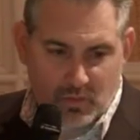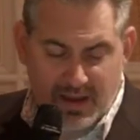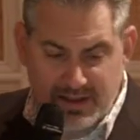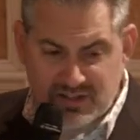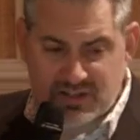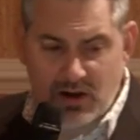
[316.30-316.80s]

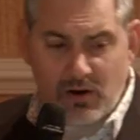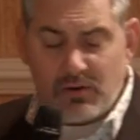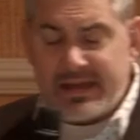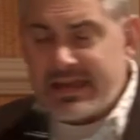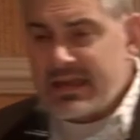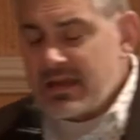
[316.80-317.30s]
And so
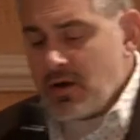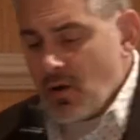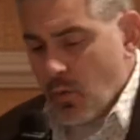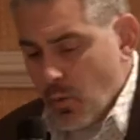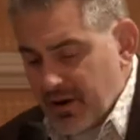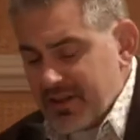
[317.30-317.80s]

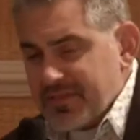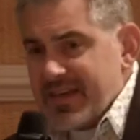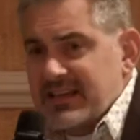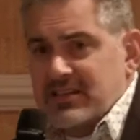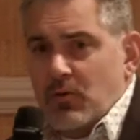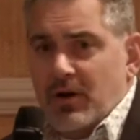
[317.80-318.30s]
one of the
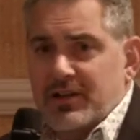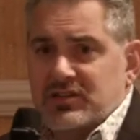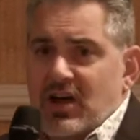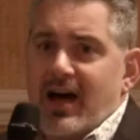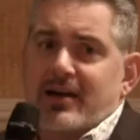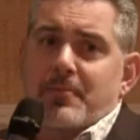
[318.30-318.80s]
things I want to
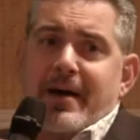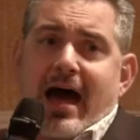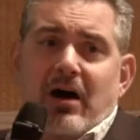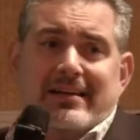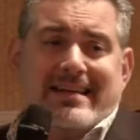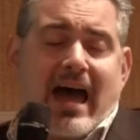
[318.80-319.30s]
talk
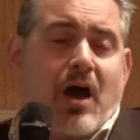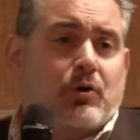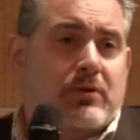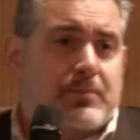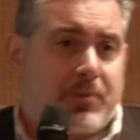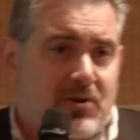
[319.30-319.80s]
about and how do
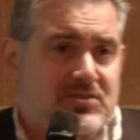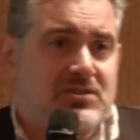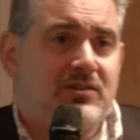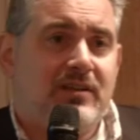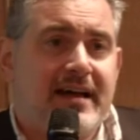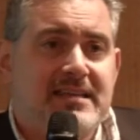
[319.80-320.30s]
we
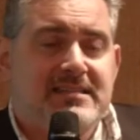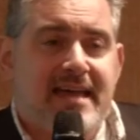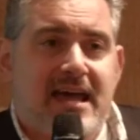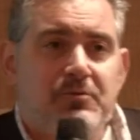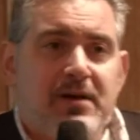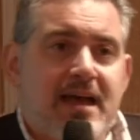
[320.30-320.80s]
personalize
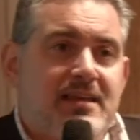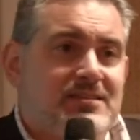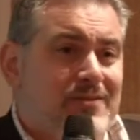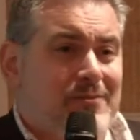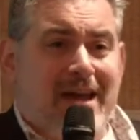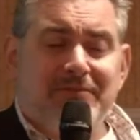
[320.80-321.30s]
that, we,
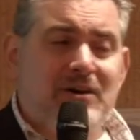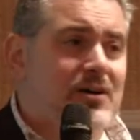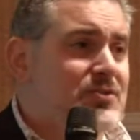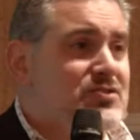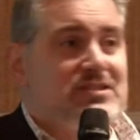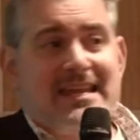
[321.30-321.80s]
ask, we have to
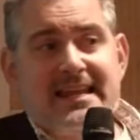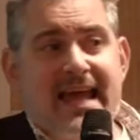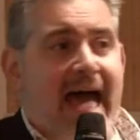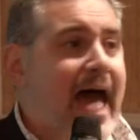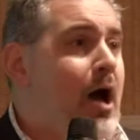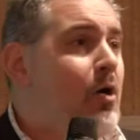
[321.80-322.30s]
understand
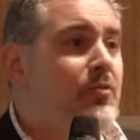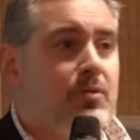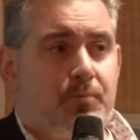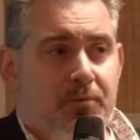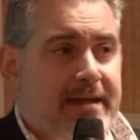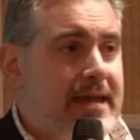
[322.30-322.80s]
how the
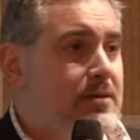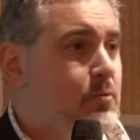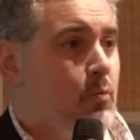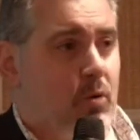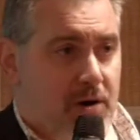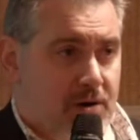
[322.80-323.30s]

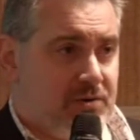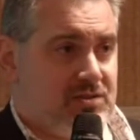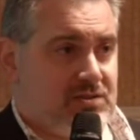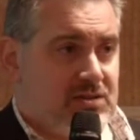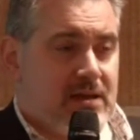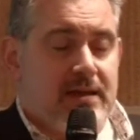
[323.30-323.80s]
brain
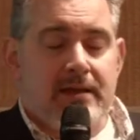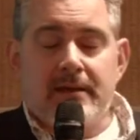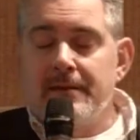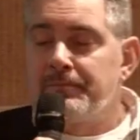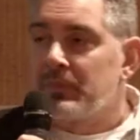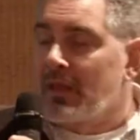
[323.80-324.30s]
works.
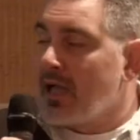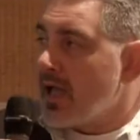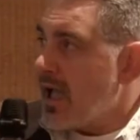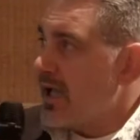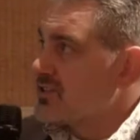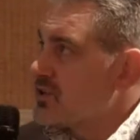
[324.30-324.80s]

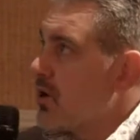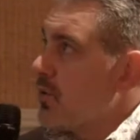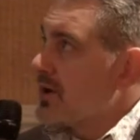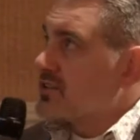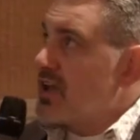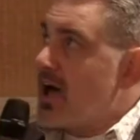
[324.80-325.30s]
And so I
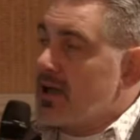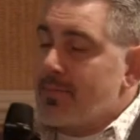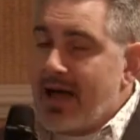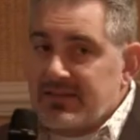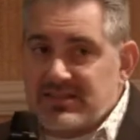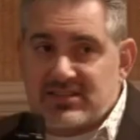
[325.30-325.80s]
want to talk
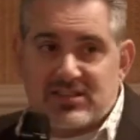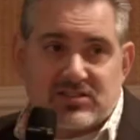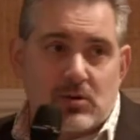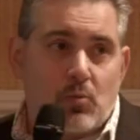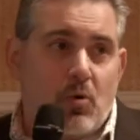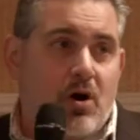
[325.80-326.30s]
about
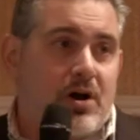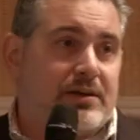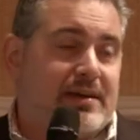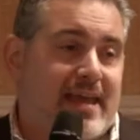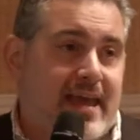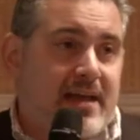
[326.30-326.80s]
System
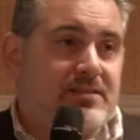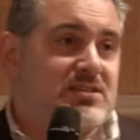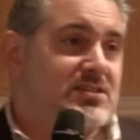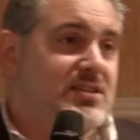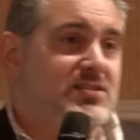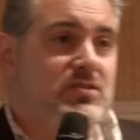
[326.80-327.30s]
1 and
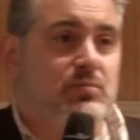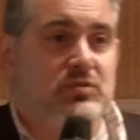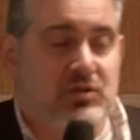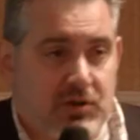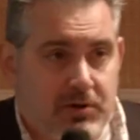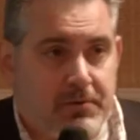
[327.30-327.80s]
System
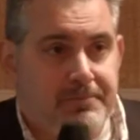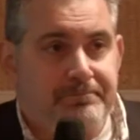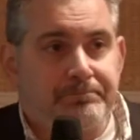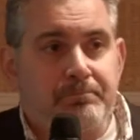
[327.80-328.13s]
2.